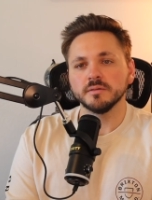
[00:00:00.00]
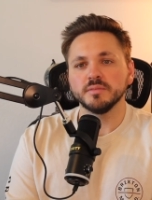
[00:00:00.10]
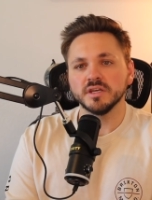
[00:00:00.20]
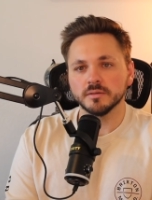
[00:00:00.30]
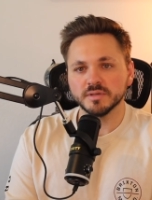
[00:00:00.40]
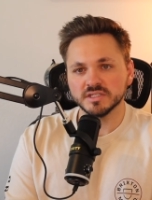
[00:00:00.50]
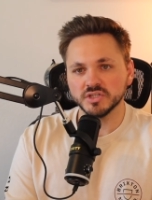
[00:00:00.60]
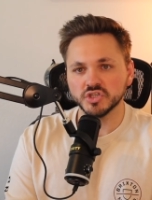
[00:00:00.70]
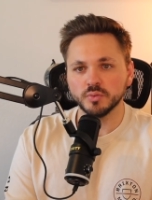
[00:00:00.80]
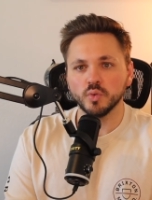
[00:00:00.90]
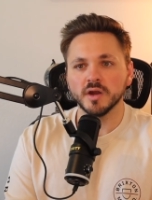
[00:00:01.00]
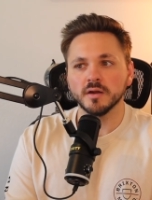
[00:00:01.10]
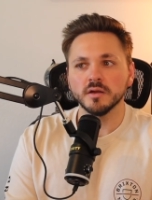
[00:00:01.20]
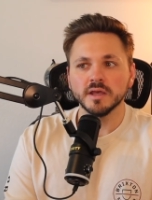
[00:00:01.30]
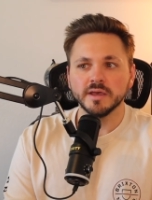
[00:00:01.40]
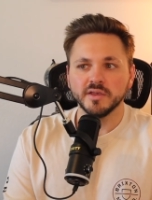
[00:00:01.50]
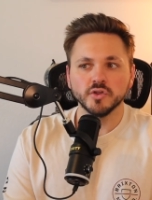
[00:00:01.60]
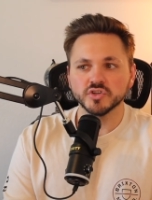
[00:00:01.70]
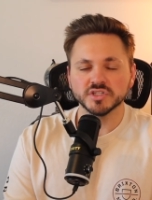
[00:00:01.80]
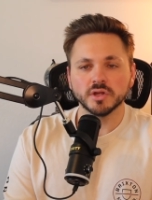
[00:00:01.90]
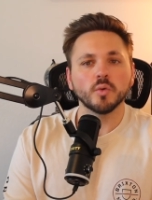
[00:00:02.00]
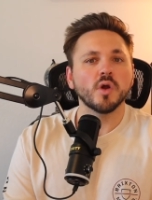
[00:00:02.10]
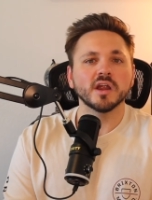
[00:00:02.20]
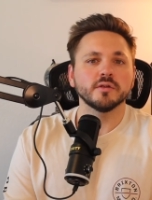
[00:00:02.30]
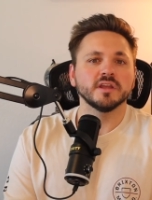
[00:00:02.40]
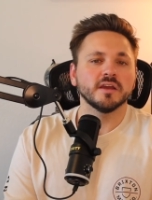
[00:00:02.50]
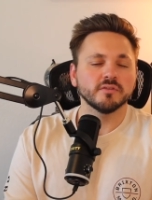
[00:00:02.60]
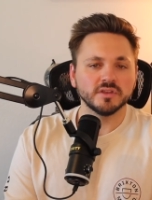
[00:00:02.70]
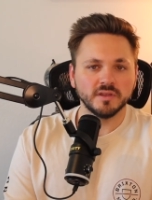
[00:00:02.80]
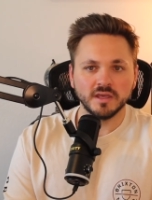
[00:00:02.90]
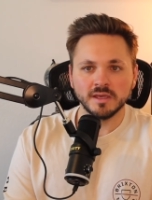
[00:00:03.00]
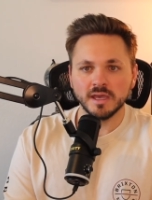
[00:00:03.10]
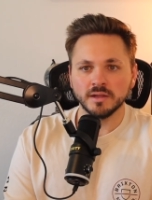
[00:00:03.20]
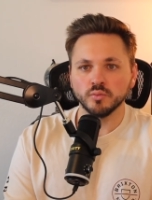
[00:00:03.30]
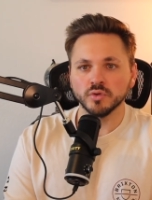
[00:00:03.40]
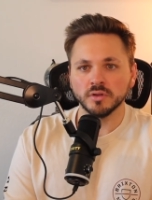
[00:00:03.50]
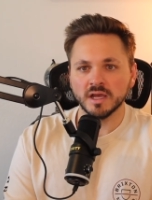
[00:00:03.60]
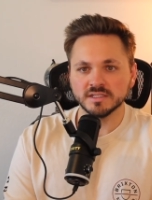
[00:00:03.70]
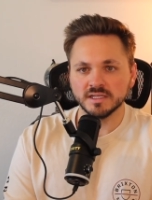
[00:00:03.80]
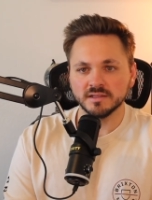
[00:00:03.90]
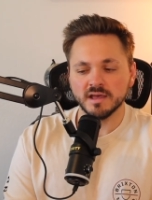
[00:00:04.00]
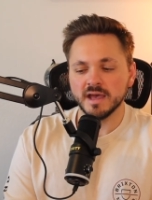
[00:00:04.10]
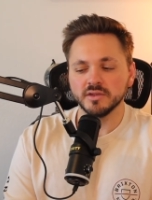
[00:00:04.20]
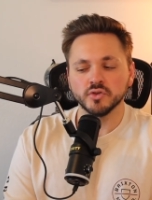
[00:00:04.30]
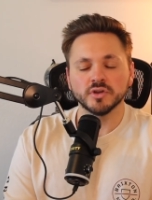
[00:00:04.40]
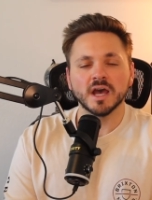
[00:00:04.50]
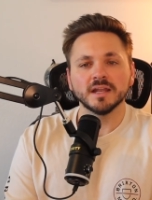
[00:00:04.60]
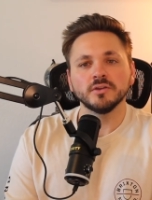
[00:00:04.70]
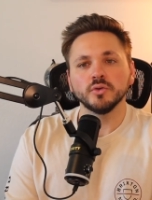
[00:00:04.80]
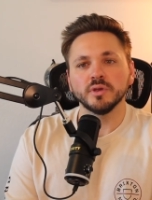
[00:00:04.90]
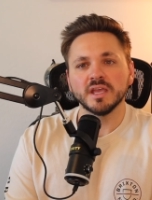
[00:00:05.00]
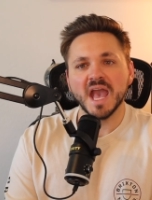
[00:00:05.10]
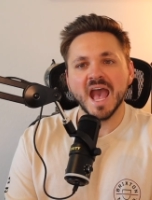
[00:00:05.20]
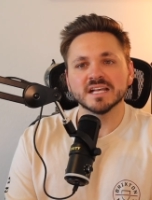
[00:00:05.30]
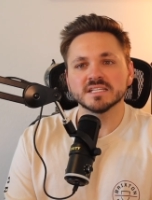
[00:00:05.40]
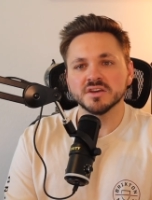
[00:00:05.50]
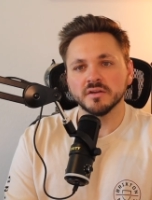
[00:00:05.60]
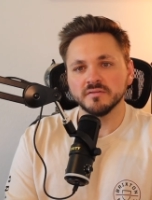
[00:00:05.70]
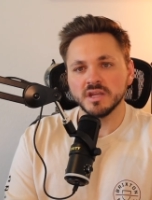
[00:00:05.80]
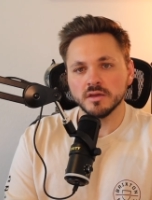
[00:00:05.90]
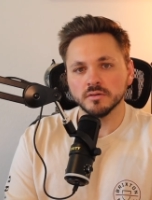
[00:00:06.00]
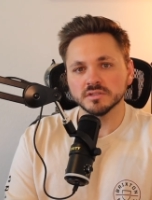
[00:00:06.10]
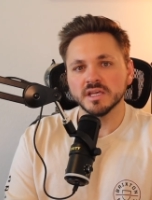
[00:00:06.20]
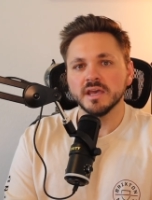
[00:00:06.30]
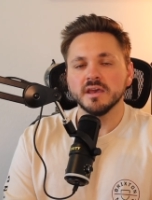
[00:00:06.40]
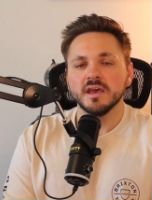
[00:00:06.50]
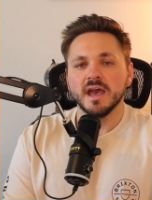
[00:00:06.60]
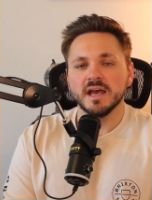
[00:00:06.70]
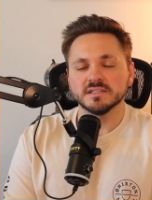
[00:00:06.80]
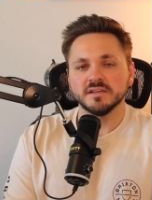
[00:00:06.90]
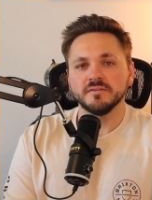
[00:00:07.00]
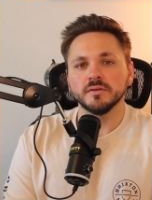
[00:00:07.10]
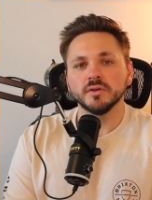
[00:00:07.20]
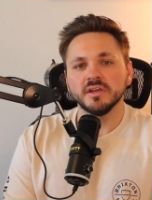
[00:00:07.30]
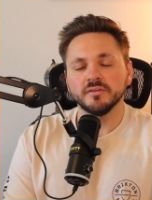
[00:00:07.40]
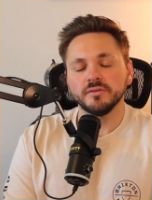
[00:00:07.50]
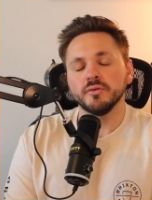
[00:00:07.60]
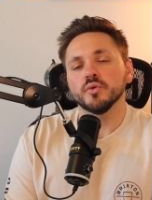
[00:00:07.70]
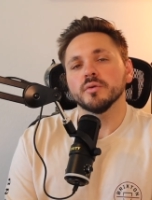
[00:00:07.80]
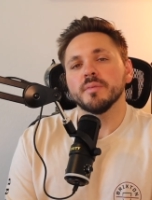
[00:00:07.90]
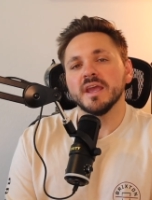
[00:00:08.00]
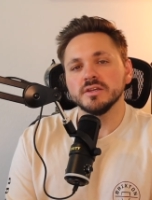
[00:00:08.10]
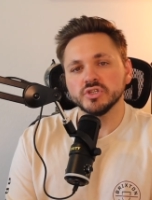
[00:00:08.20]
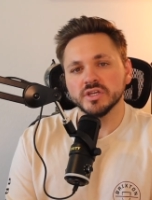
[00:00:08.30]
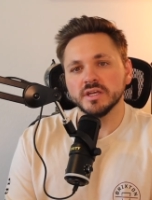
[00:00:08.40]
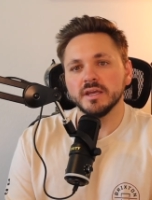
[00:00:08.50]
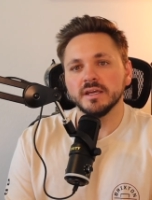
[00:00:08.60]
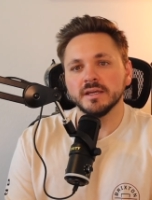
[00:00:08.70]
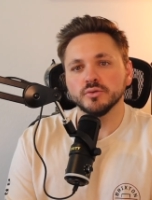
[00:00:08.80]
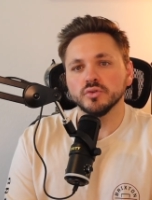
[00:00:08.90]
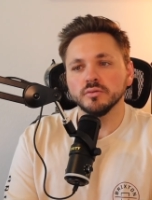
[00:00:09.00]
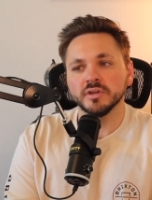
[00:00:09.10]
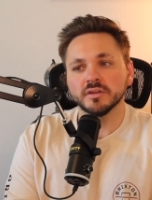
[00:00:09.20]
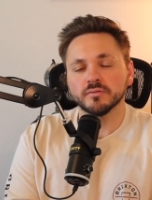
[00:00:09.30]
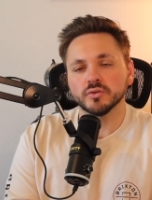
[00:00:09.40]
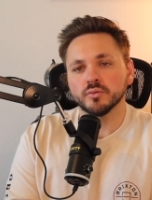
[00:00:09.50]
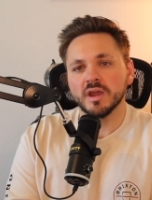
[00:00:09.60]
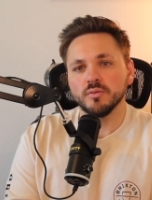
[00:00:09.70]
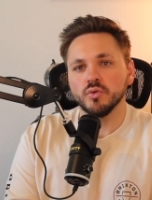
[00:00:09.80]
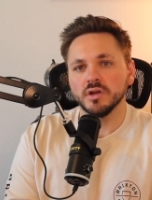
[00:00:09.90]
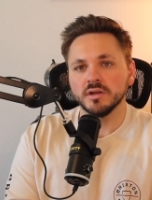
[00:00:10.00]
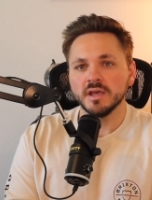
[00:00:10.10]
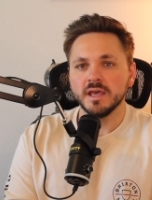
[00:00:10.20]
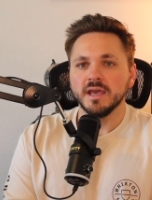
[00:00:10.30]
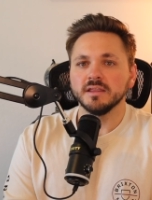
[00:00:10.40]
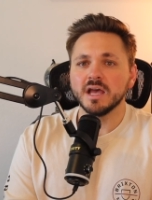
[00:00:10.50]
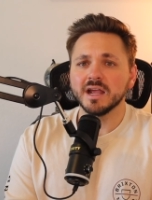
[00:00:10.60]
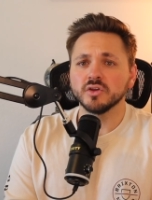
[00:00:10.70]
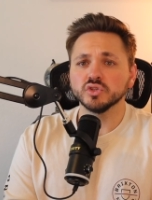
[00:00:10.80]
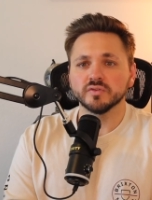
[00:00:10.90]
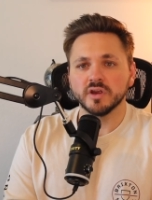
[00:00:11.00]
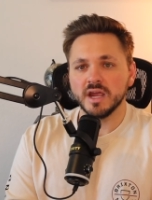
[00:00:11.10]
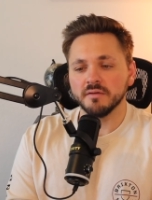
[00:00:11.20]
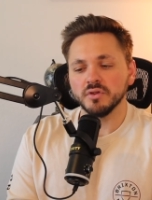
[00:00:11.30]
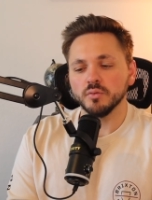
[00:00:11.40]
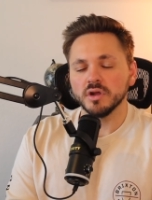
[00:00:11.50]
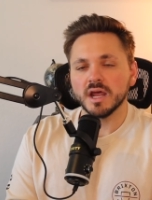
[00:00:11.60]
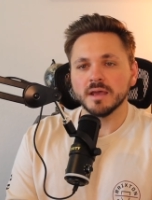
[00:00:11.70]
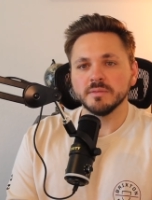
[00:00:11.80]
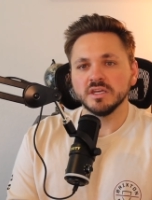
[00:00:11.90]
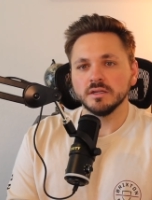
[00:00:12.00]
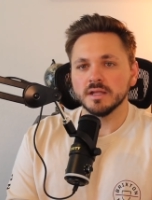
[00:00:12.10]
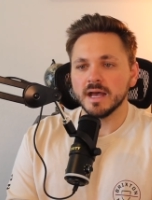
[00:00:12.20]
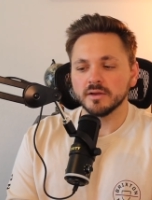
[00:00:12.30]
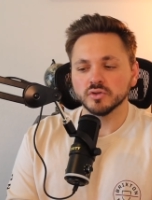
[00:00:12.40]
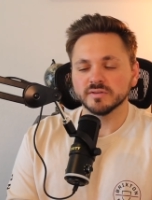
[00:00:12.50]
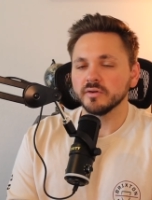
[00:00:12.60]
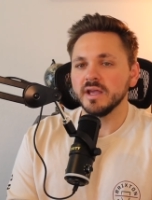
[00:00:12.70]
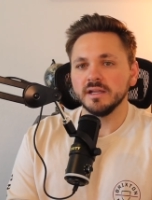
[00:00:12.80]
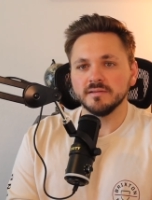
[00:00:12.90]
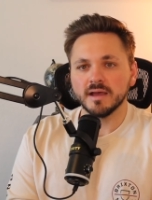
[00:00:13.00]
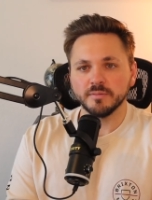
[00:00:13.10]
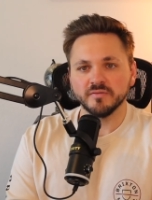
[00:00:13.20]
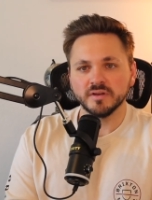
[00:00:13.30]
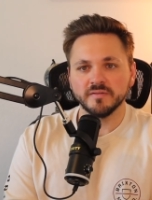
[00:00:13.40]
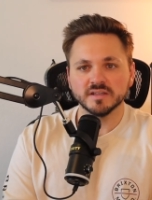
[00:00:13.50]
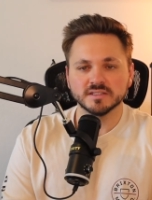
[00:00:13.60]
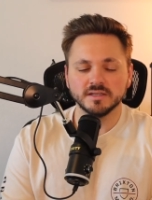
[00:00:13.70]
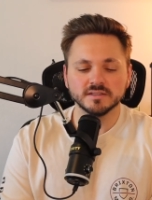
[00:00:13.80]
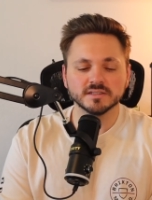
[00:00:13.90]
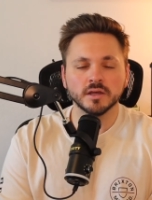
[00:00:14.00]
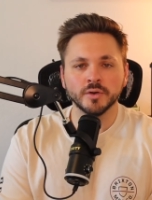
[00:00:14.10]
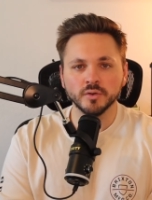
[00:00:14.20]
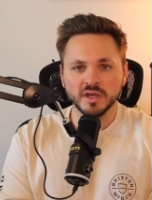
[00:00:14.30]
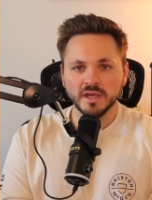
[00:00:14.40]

be in a position where you're just acquiring everything and realizing that you're not doing as good of deals as if you were patient and looking for the right one. And that goes for everyone. I mean, that goes for any type of investing. So